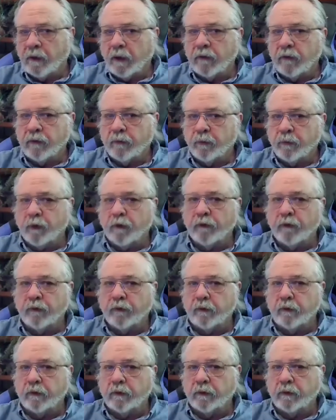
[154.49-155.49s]
takes
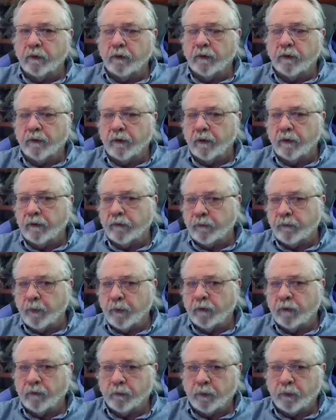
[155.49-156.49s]
a
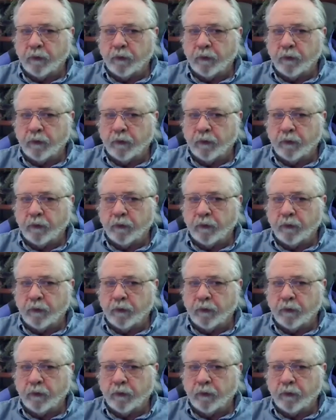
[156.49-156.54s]
special